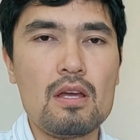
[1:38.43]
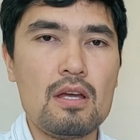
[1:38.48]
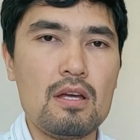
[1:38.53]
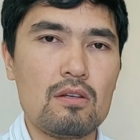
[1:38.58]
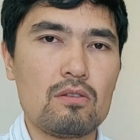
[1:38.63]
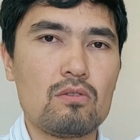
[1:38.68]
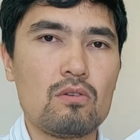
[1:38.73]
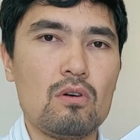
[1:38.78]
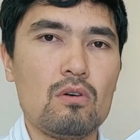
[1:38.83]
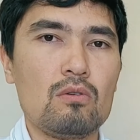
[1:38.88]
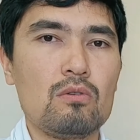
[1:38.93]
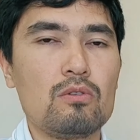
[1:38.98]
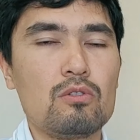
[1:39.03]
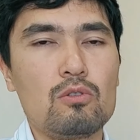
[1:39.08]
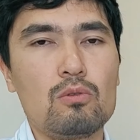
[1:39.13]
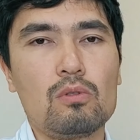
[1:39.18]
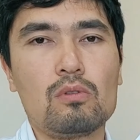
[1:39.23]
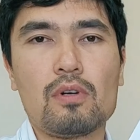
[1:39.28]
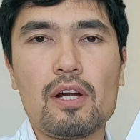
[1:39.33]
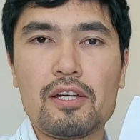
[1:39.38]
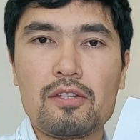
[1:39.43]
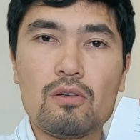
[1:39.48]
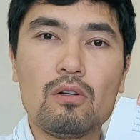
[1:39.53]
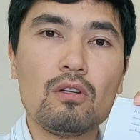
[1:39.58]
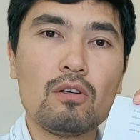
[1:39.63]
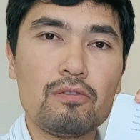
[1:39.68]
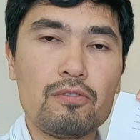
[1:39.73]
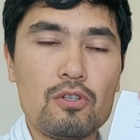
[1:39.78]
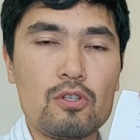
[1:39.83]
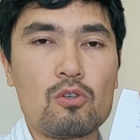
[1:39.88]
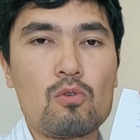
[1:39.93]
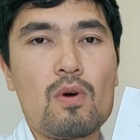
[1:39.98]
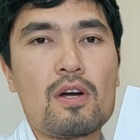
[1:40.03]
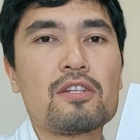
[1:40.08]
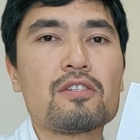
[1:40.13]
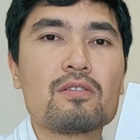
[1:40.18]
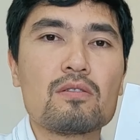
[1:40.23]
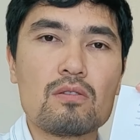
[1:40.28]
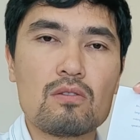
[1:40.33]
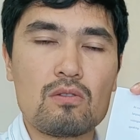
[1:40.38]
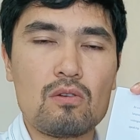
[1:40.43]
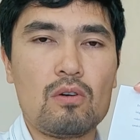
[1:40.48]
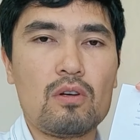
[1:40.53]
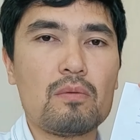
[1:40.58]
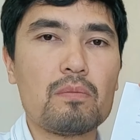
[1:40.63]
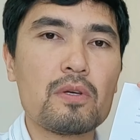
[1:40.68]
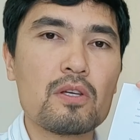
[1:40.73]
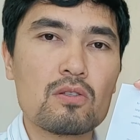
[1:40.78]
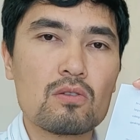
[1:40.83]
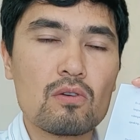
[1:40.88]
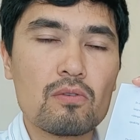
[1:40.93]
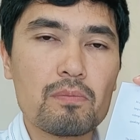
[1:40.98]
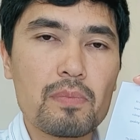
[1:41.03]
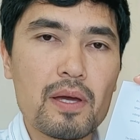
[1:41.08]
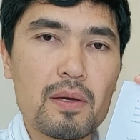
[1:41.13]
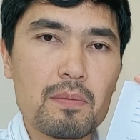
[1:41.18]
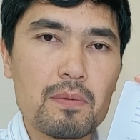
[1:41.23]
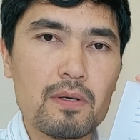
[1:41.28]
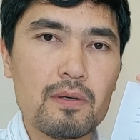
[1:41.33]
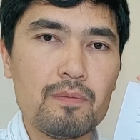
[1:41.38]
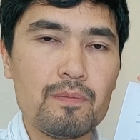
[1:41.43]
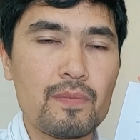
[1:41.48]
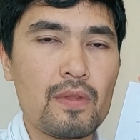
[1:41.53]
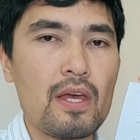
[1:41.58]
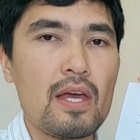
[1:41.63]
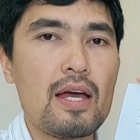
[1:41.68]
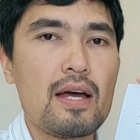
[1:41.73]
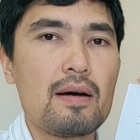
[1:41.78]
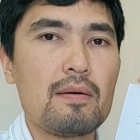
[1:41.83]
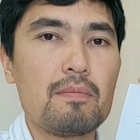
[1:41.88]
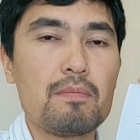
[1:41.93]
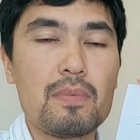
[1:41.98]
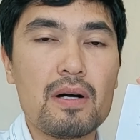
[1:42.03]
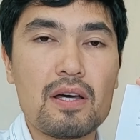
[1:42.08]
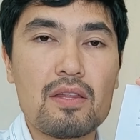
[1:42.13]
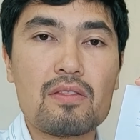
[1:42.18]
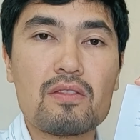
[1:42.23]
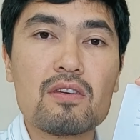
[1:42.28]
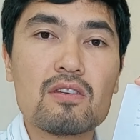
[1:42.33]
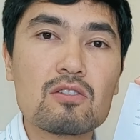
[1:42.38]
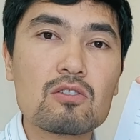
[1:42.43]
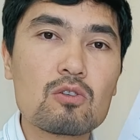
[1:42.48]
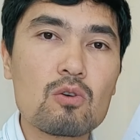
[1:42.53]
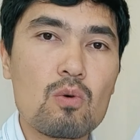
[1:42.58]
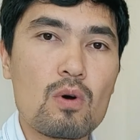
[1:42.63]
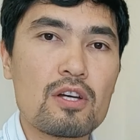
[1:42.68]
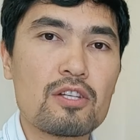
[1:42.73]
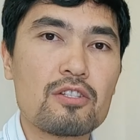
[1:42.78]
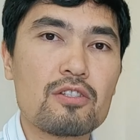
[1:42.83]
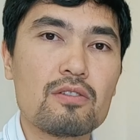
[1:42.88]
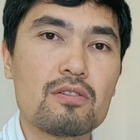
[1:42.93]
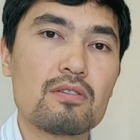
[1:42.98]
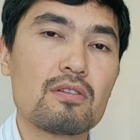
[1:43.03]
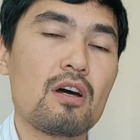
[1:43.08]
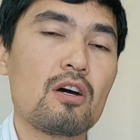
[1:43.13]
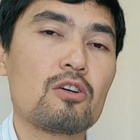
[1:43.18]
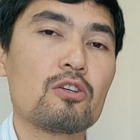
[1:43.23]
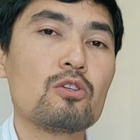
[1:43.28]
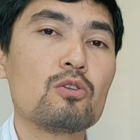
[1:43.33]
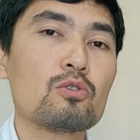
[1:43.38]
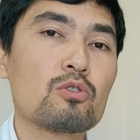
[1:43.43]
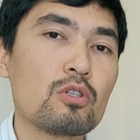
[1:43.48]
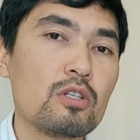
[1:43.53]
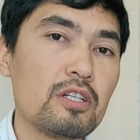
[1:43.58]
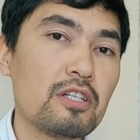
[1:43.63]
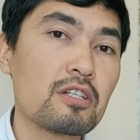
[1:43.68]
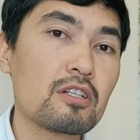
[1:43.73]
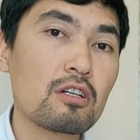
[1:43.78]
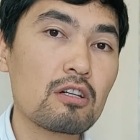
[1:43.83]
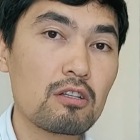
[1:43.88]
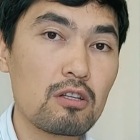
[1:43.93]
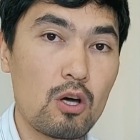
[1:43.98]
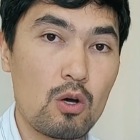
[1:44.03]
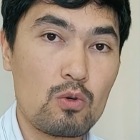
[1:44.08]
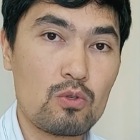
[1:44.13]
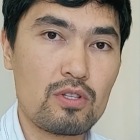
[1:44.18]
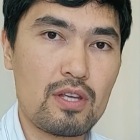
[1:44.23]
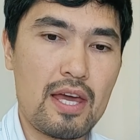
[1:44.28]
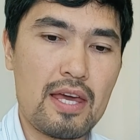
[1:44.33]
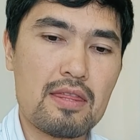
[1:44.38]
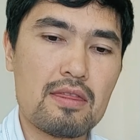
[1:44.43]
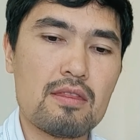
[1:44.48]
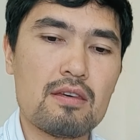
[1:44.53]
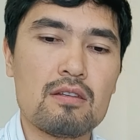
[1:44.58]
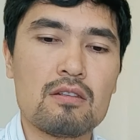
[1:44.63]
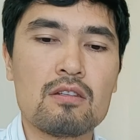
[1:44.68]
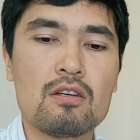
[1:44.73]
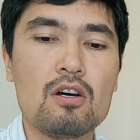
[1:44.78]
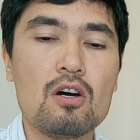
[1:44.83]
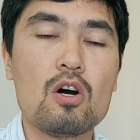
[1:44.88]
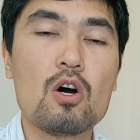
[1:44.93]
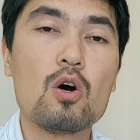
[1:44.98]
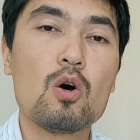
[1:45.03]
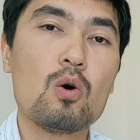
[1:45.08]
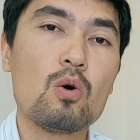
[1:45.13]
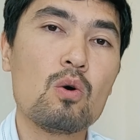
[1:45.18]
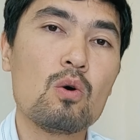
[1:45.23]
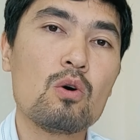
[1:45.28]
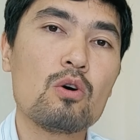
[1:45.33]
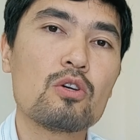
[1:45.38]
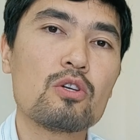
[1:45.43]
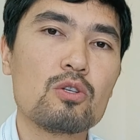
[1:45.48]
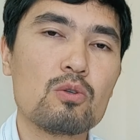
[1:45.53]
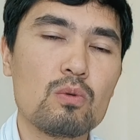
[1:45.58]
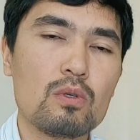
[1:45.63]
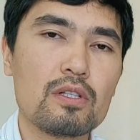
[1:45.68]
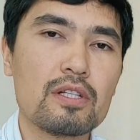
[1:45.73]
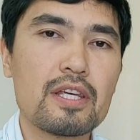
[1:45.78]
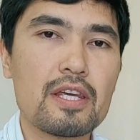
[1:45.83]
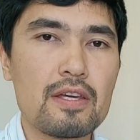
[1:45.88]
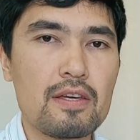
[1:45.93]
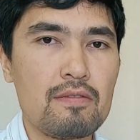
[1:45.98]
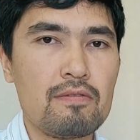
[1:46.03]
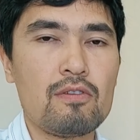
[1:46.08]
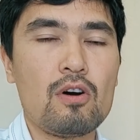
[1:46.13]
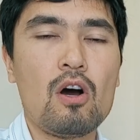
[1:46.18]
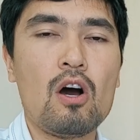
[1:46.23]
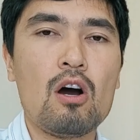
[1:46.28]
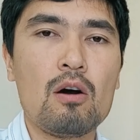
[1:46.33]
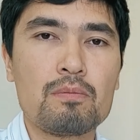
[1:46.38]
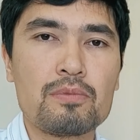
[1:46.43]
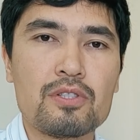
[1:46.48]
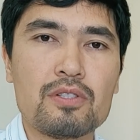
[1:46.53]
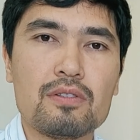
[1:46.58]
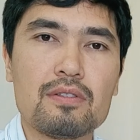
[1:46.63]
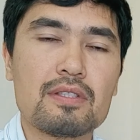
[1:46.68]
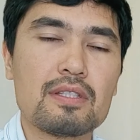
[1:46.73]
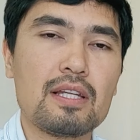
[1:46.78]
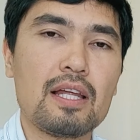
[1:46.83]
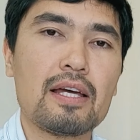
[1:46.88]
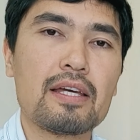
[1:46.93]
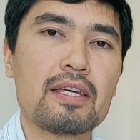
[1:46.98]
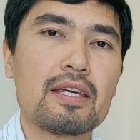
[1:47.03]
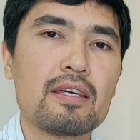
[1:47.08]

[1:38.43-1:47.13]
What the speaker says: So you will write all of your questions on a piece of paper, but these questions are usually close-ended, or you will give options like